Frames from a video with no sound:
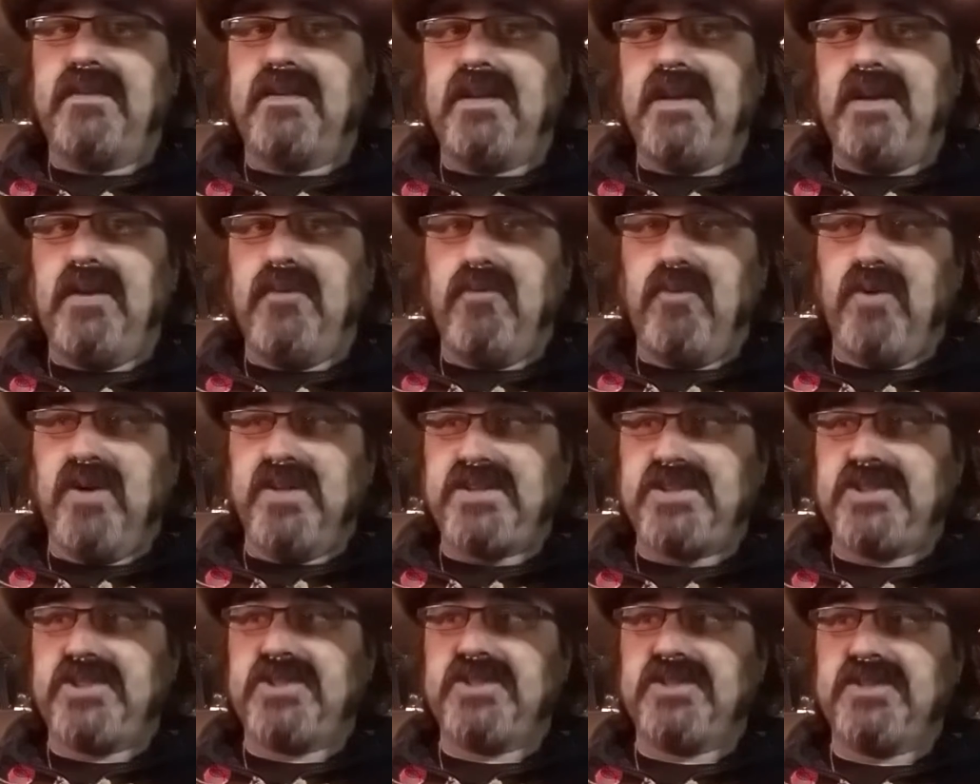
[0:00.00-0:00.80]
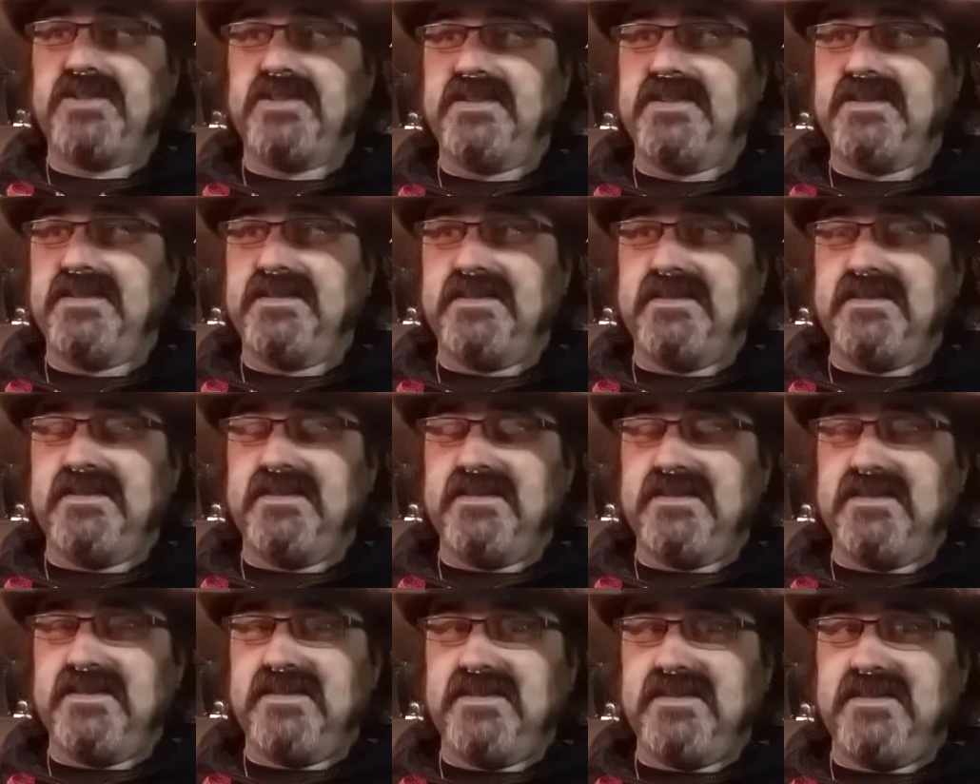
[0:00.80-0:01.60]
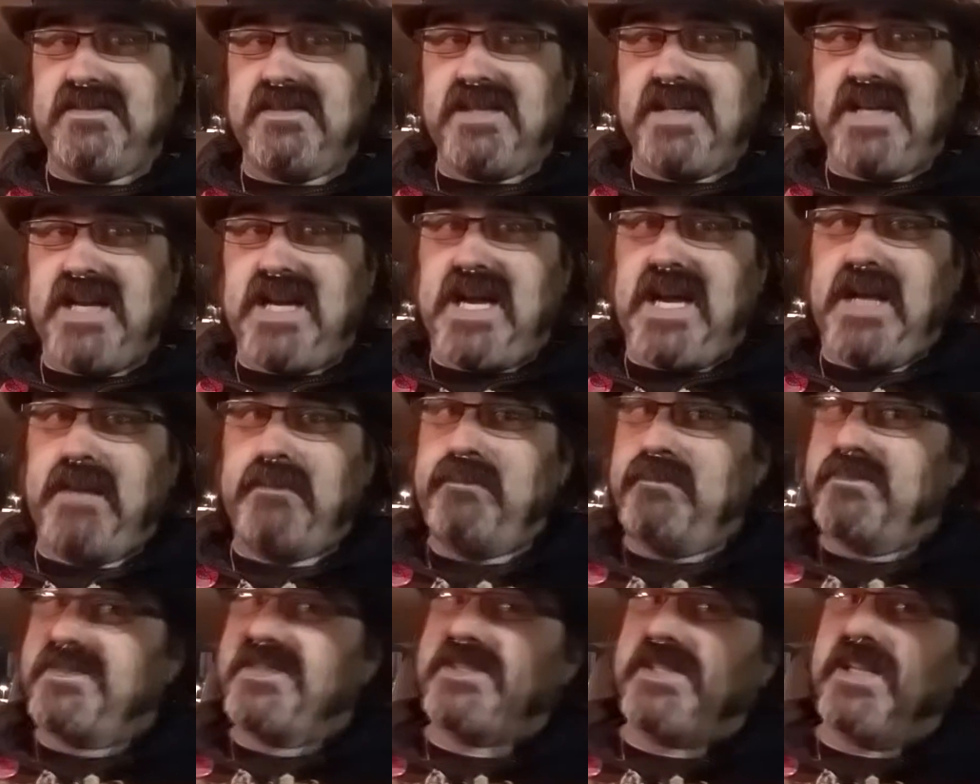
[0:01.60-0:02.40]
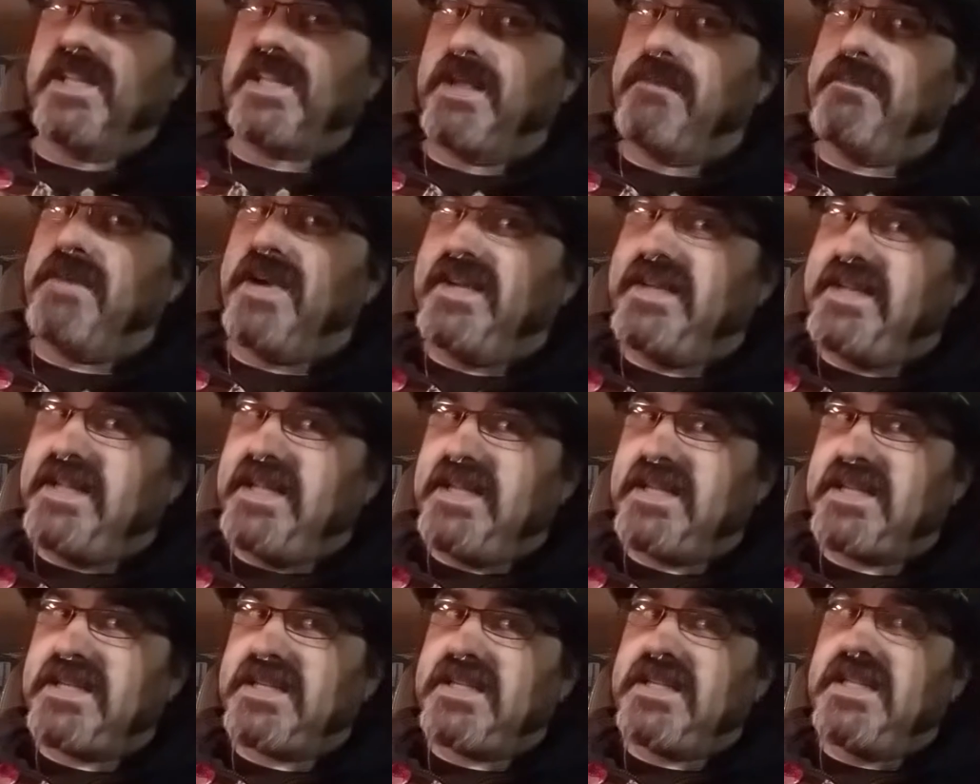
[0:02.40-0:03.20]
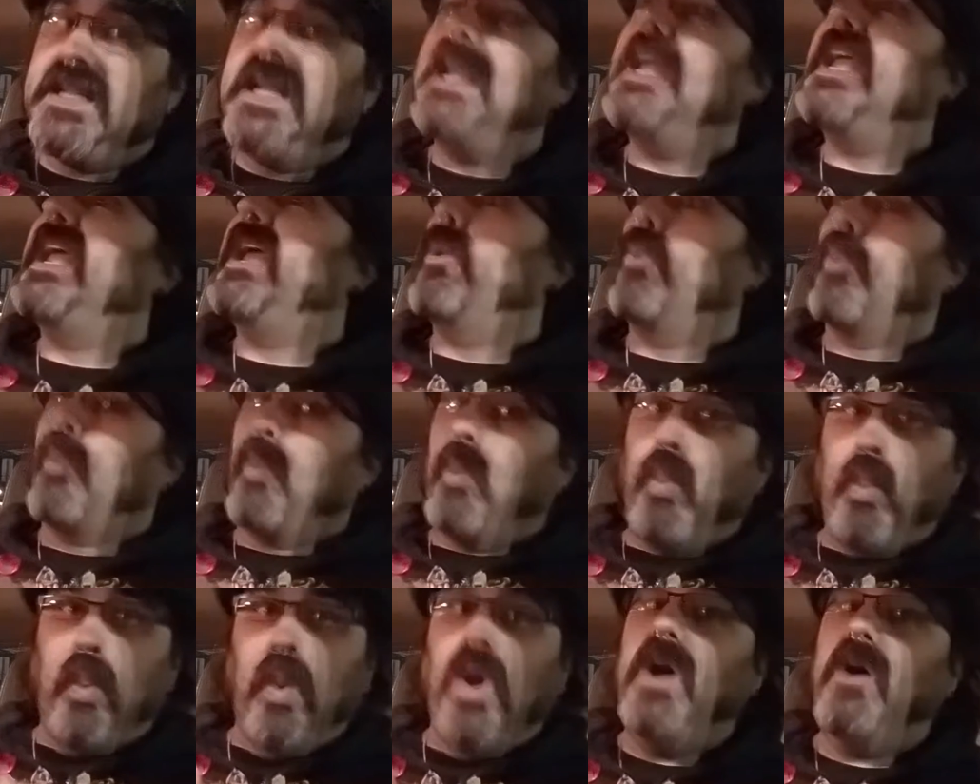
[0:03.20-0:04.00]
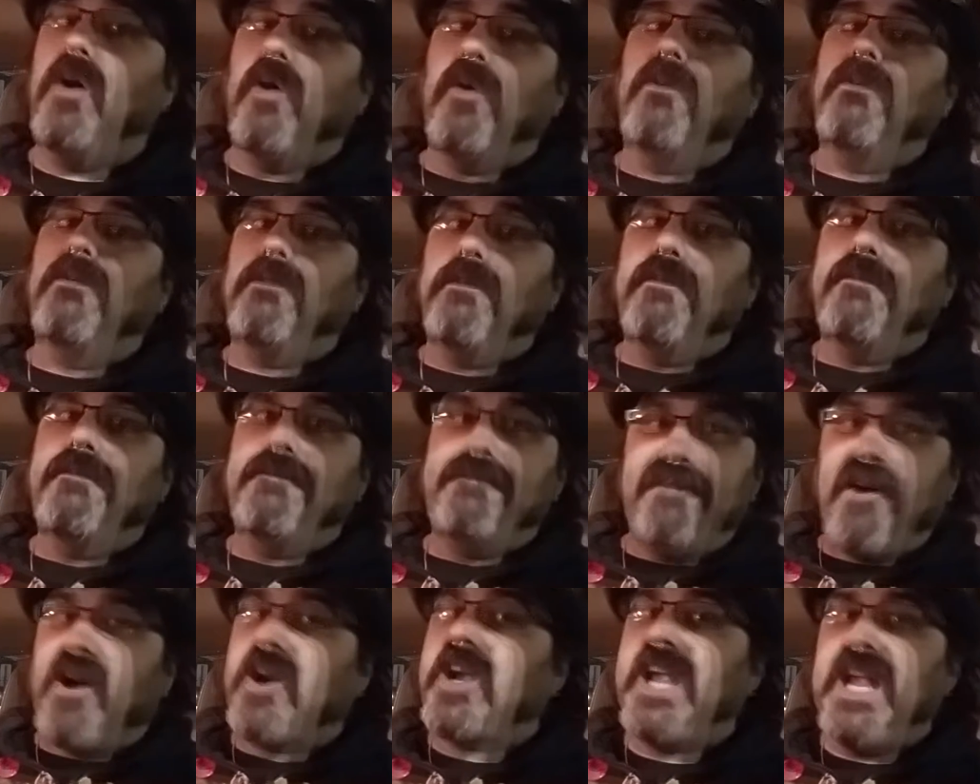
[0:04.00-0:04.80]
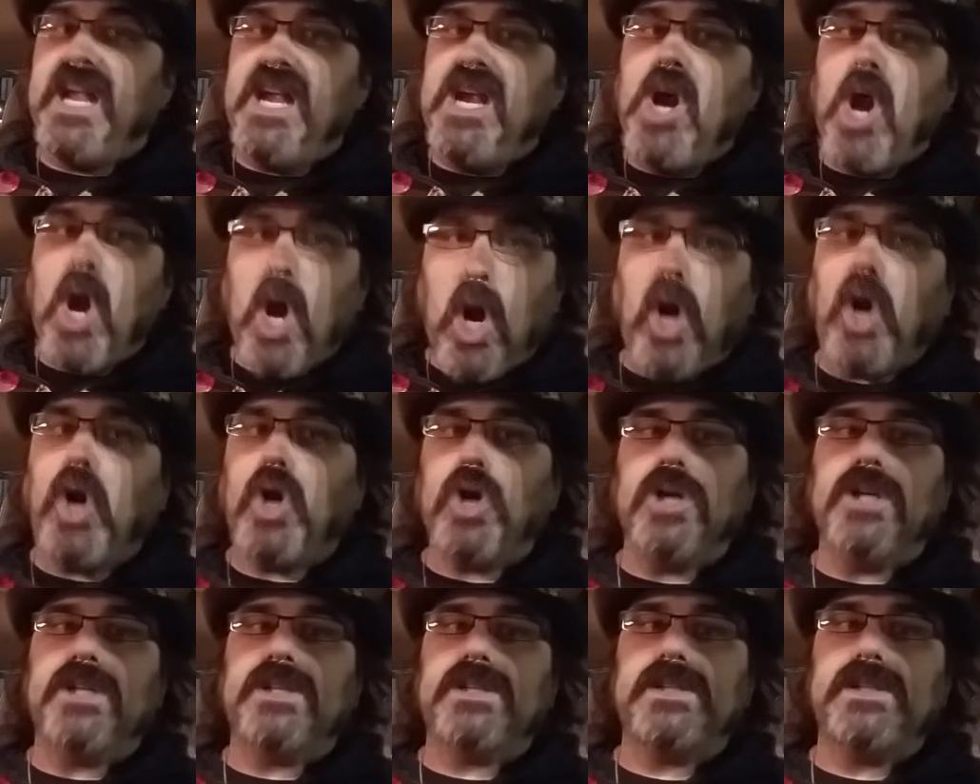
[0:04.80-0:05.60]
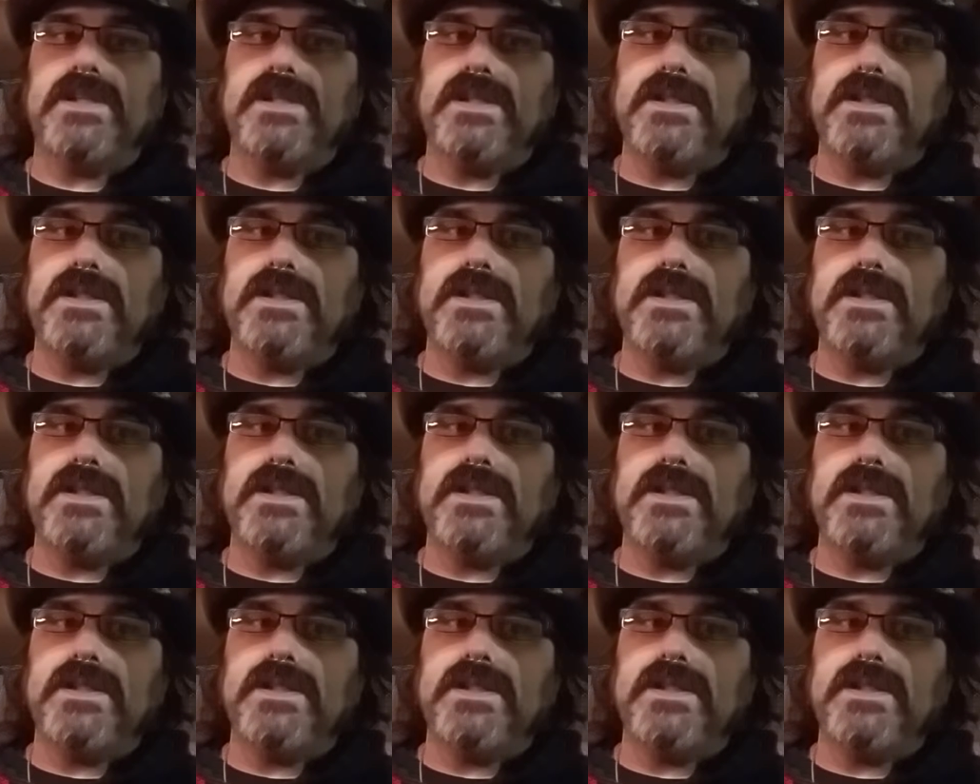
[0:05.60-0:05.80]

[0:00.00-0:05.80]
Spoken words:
in which I'm sticking my dick will fucking hurt.